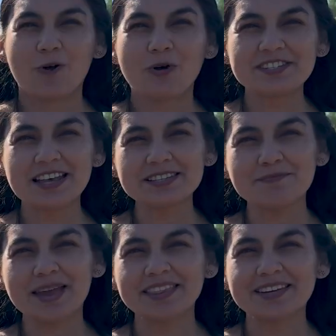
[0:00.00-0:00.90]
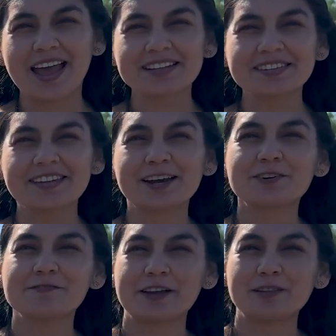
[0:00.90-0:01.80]
When Tesla made the NACS
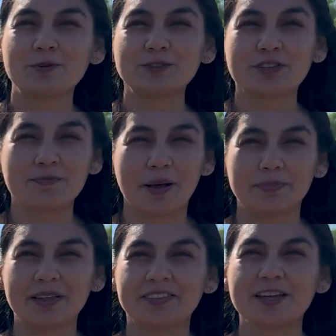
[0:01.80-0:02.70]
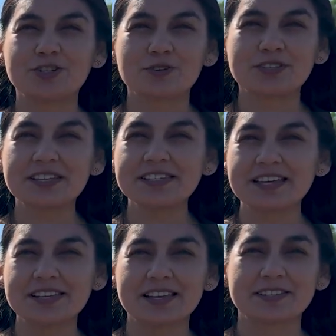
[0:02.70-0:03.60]
connector available to the public, they chose
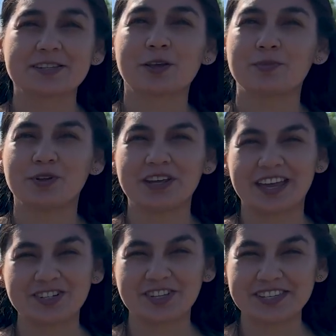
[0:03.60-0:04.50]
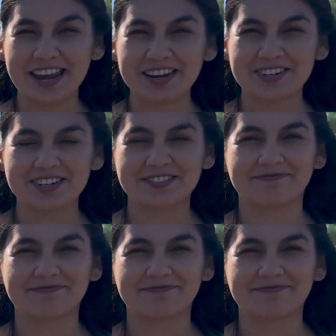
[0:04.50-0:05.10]
CCS as its communication standard.